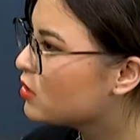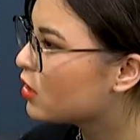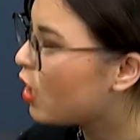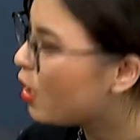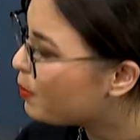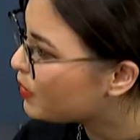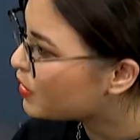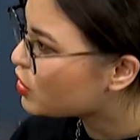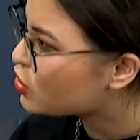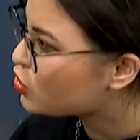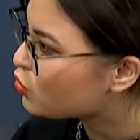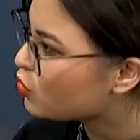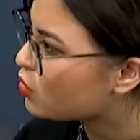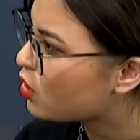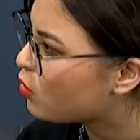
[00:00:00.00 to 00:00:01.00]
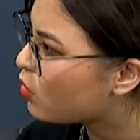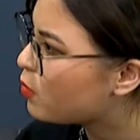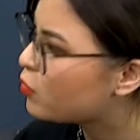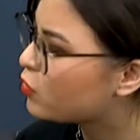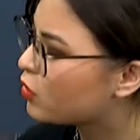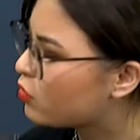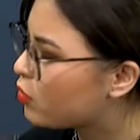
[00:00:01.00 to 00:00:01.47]
companies do you
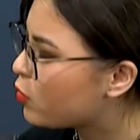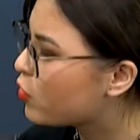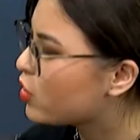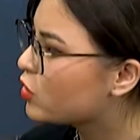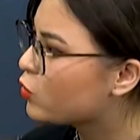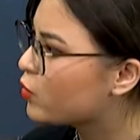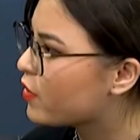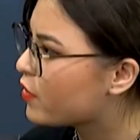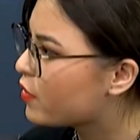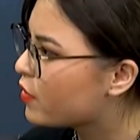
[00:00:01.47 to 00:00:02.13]
cooperate with?